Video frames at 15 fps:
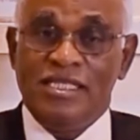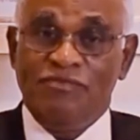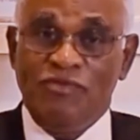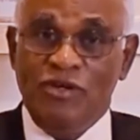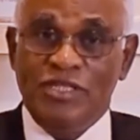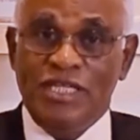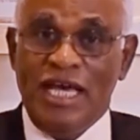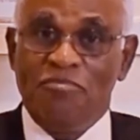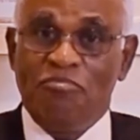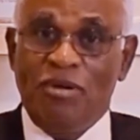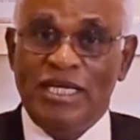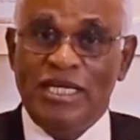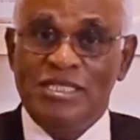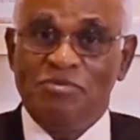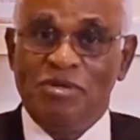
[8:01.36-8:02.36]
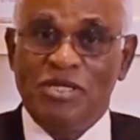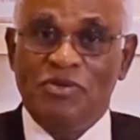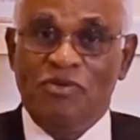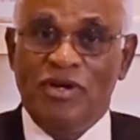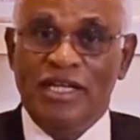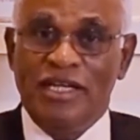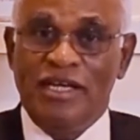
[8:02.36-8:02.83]
a full-time placement
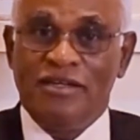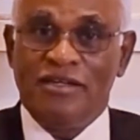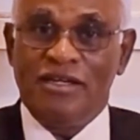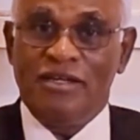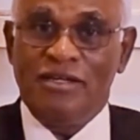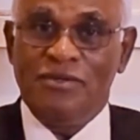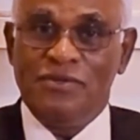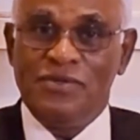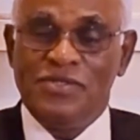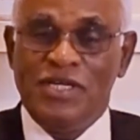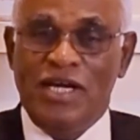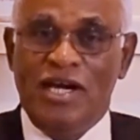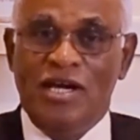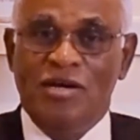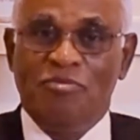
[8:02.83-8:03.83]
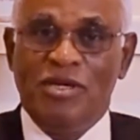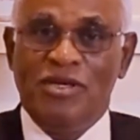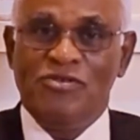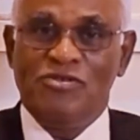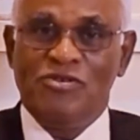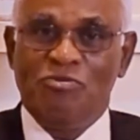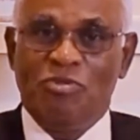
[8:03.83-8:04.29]
coordinator whose job
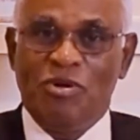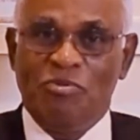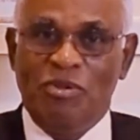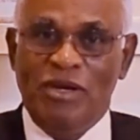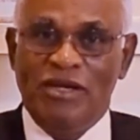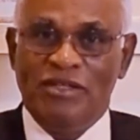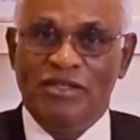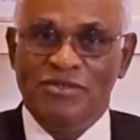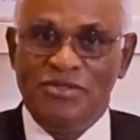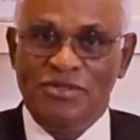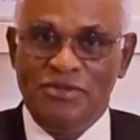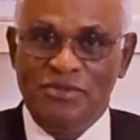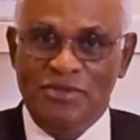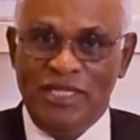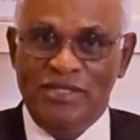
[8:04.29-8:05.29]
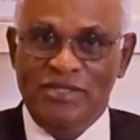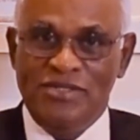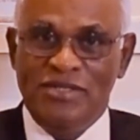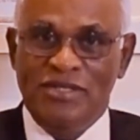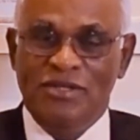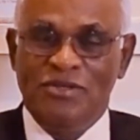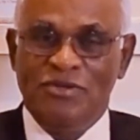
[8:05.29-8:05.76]
is to prepare the
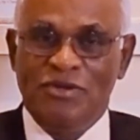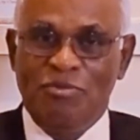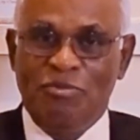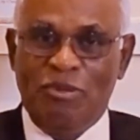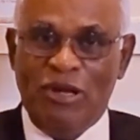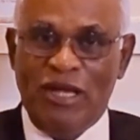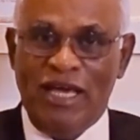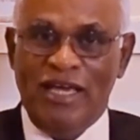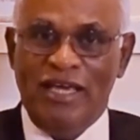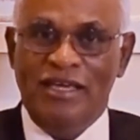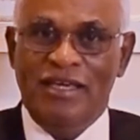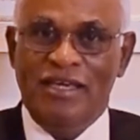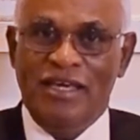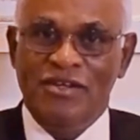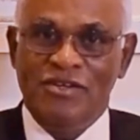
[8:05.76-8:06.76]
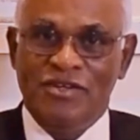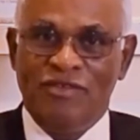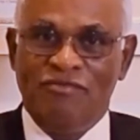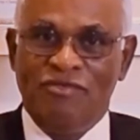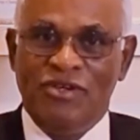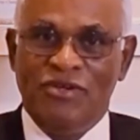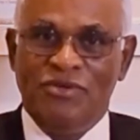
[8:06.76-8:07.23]
students to apply,
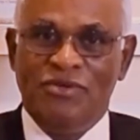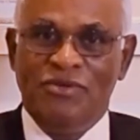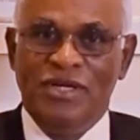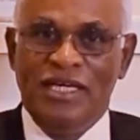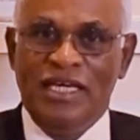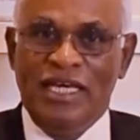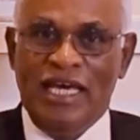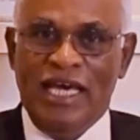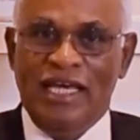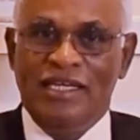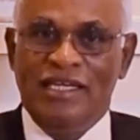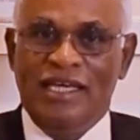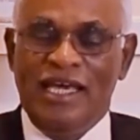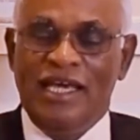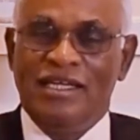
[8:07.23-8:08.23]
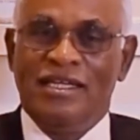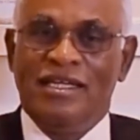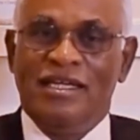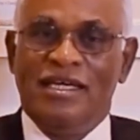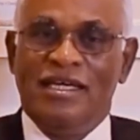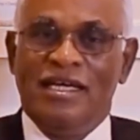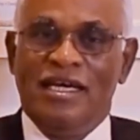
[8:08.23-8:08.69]
interview, and
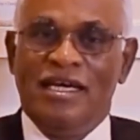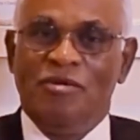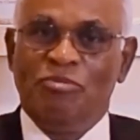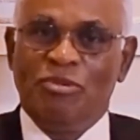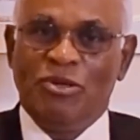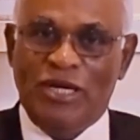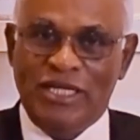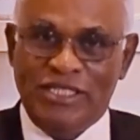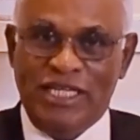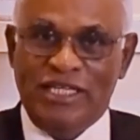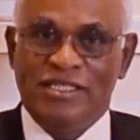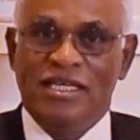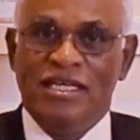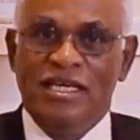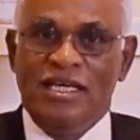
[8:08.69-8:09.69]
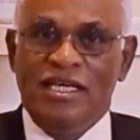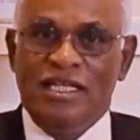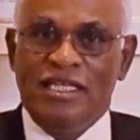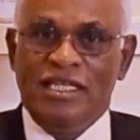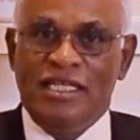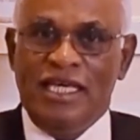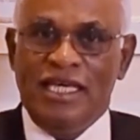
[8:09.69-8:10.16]
get projects.
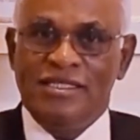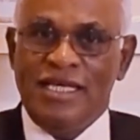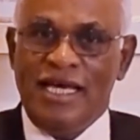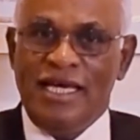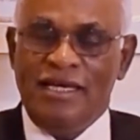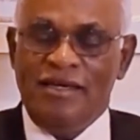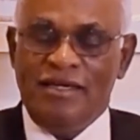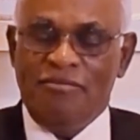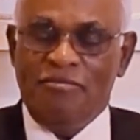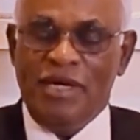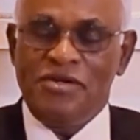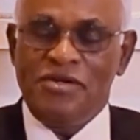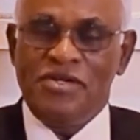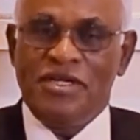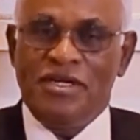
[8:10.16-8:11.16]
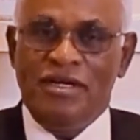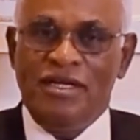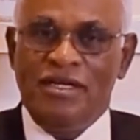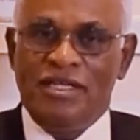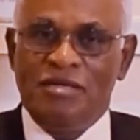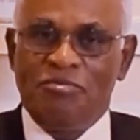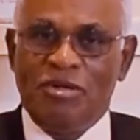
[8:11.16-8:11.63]
As I mentioned
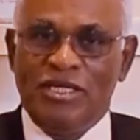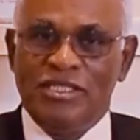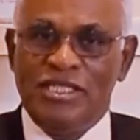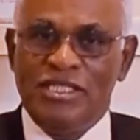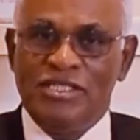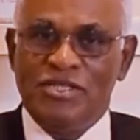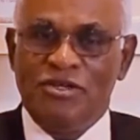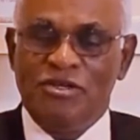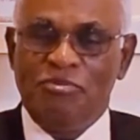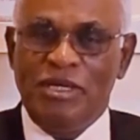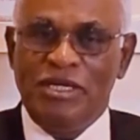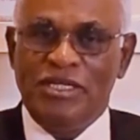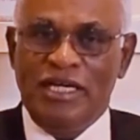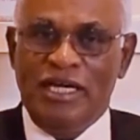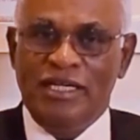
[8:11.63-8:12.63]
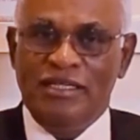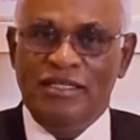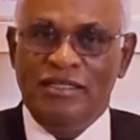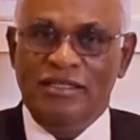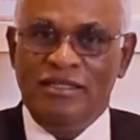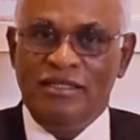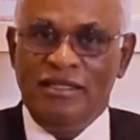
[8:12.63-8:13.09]
earlier, the projects could be
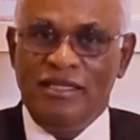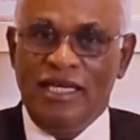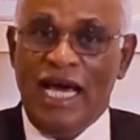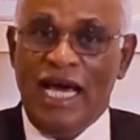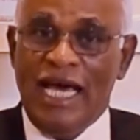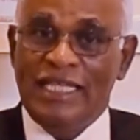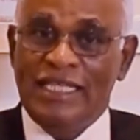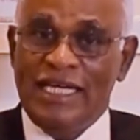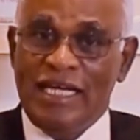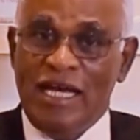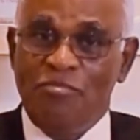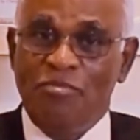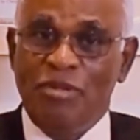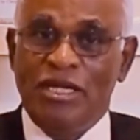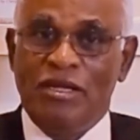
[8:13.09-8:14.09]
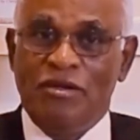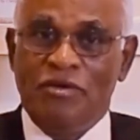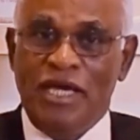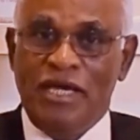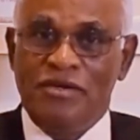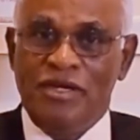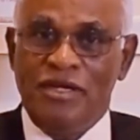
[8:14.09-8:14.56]
done at the company
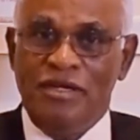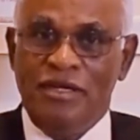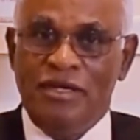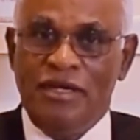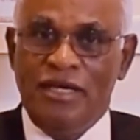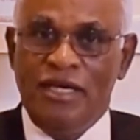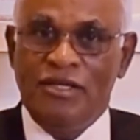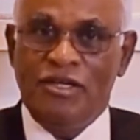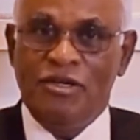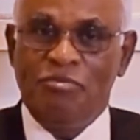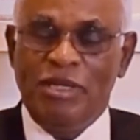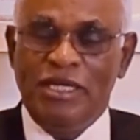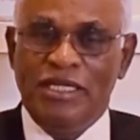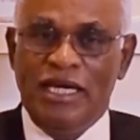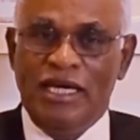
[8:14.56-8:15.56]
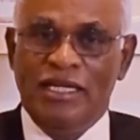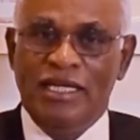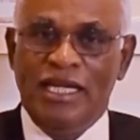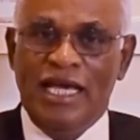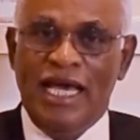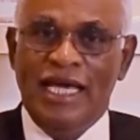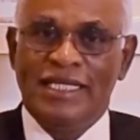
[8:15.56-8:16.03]
location. It could be
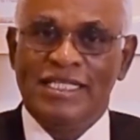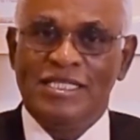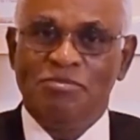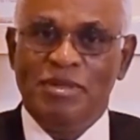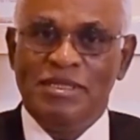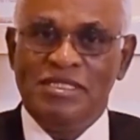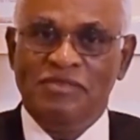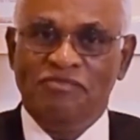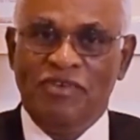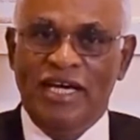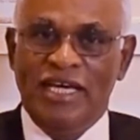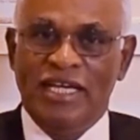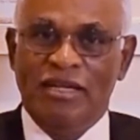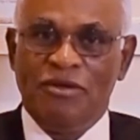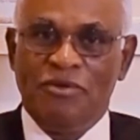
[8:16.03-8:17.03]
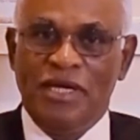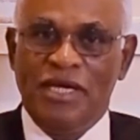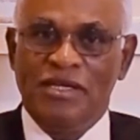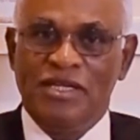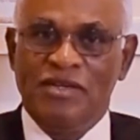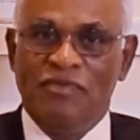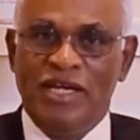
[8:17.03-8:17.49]
done at a specified
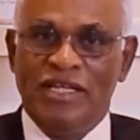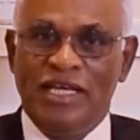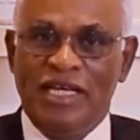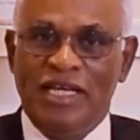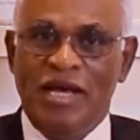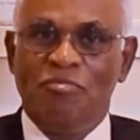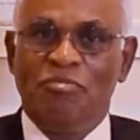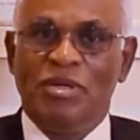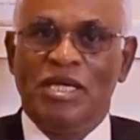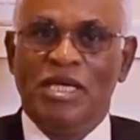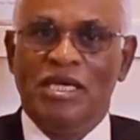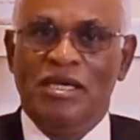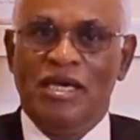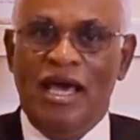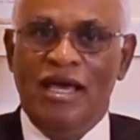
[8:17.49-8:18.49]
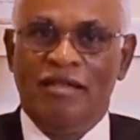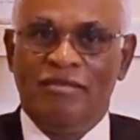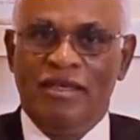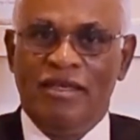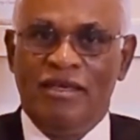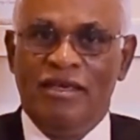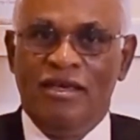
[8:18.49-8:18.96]
location where the company
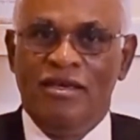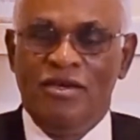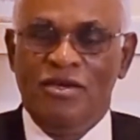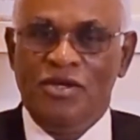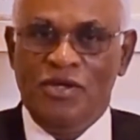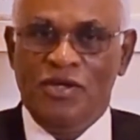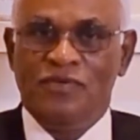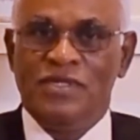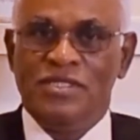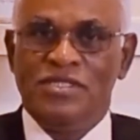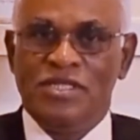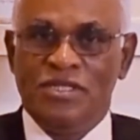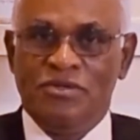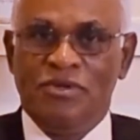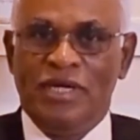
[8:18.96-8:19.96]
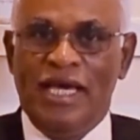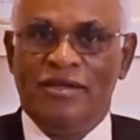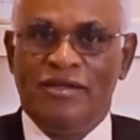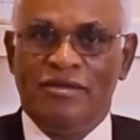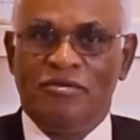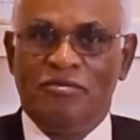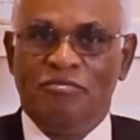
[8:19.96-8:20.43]
and the university
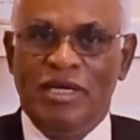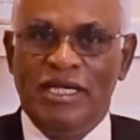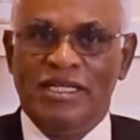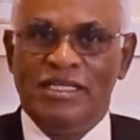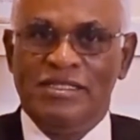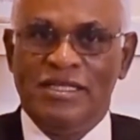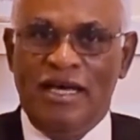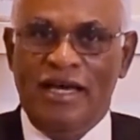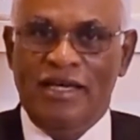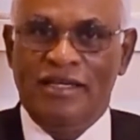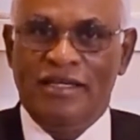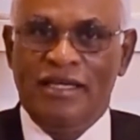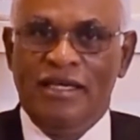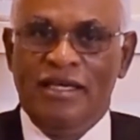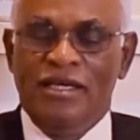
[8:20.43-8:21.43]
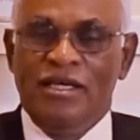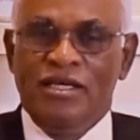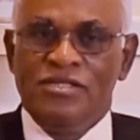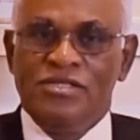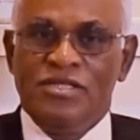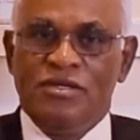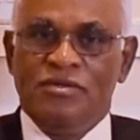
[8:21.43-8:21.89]
together decide.
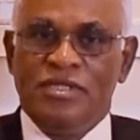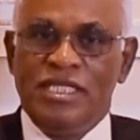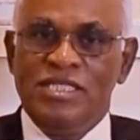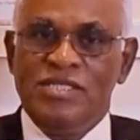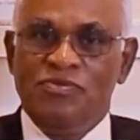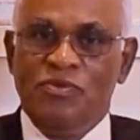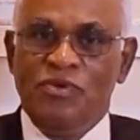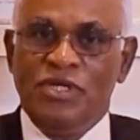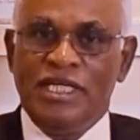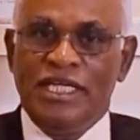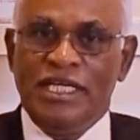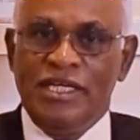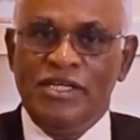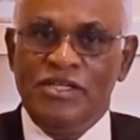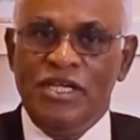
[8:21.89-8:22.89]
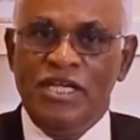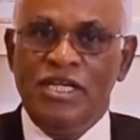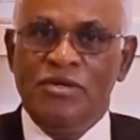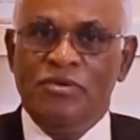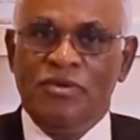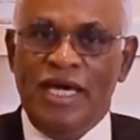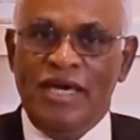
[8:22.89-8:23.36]
So this would
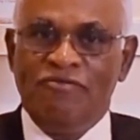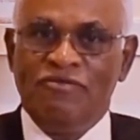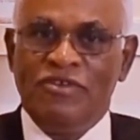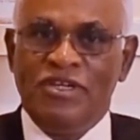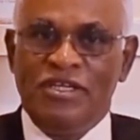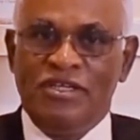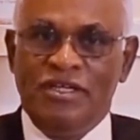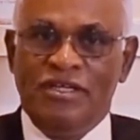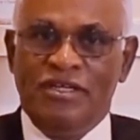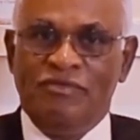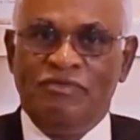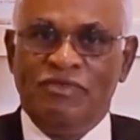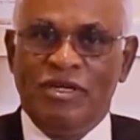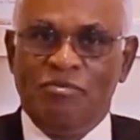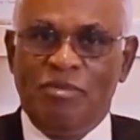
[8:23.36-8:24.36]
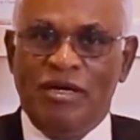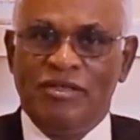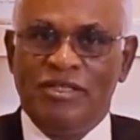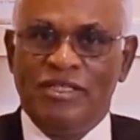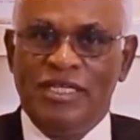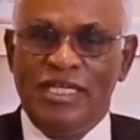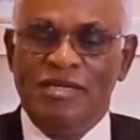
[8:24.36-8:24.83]
continue every year for
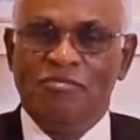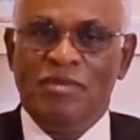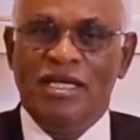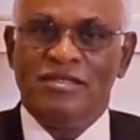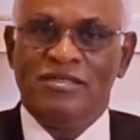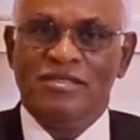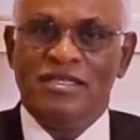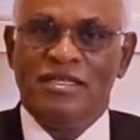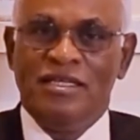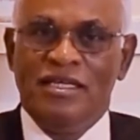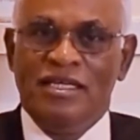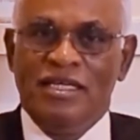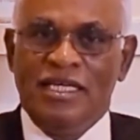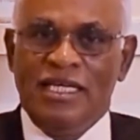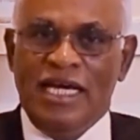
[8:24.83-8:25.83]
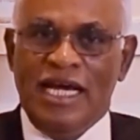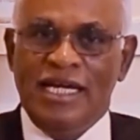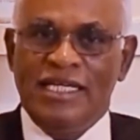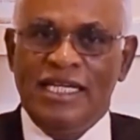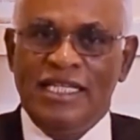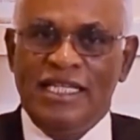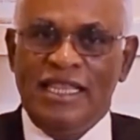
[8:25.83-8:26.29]
about 3 months
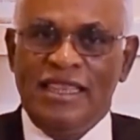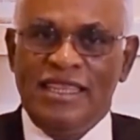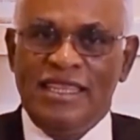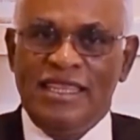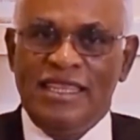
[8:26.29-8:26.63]
until the